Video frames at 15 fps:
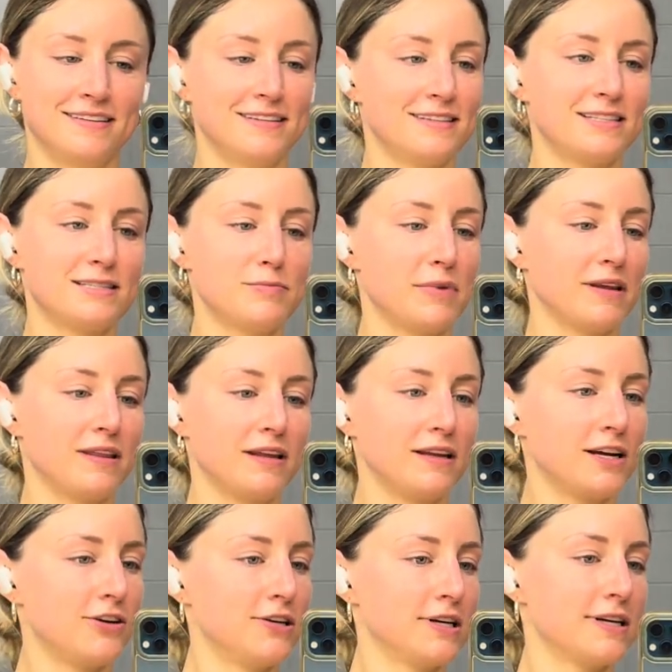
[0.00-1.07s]
it's my thing
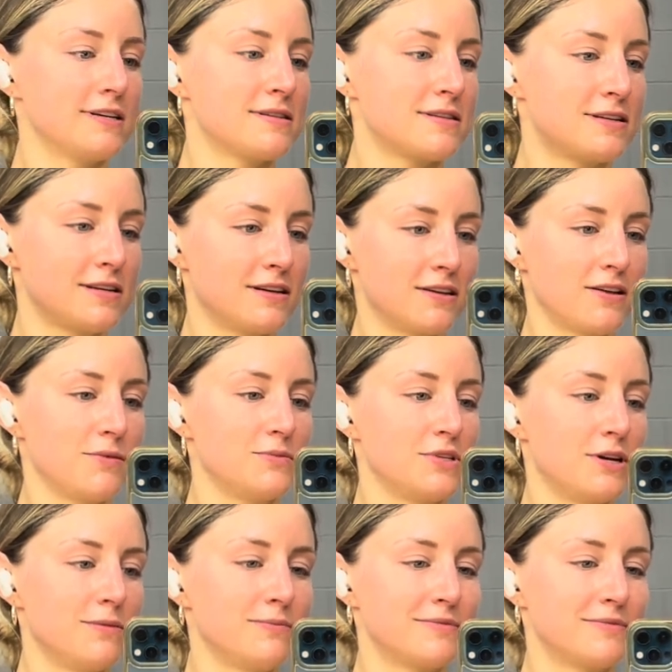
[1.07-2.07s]
now, I guess. Thumbs up.